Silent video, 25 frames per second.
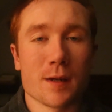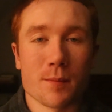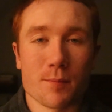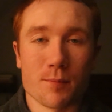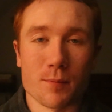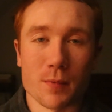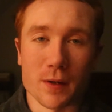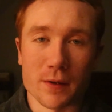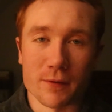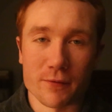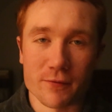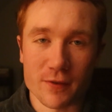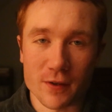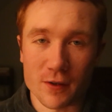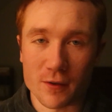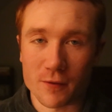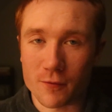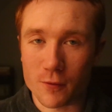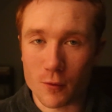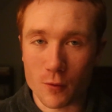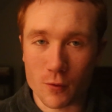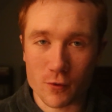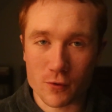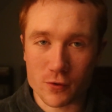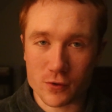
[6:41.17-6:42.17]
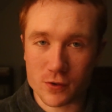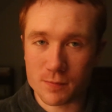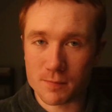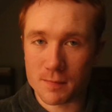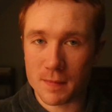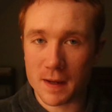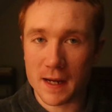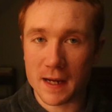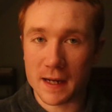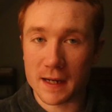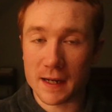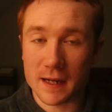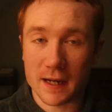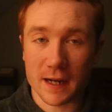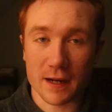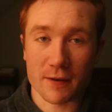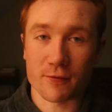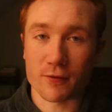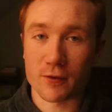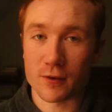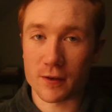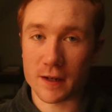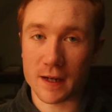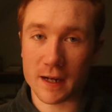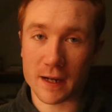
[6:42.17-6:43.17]
But Fear Force made an
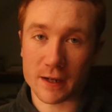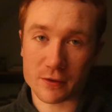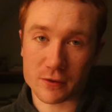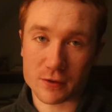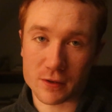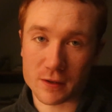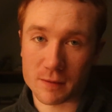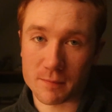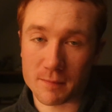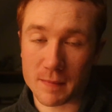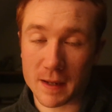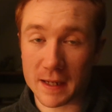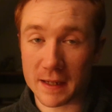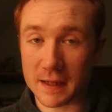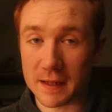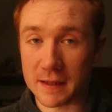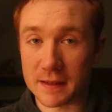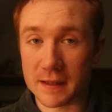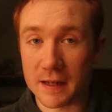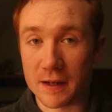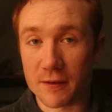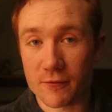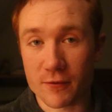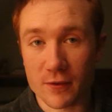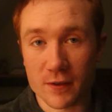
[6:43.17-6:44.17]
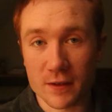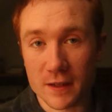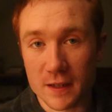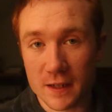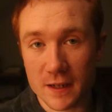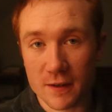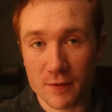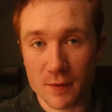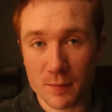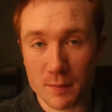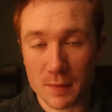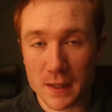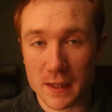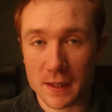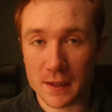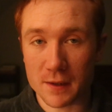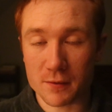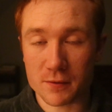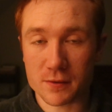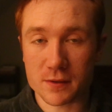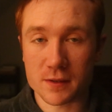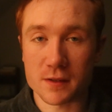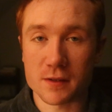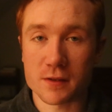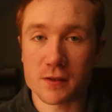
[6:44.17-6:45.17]
effort to actually make it different than everybody
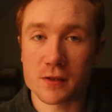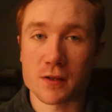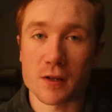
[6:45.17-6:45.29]
else's,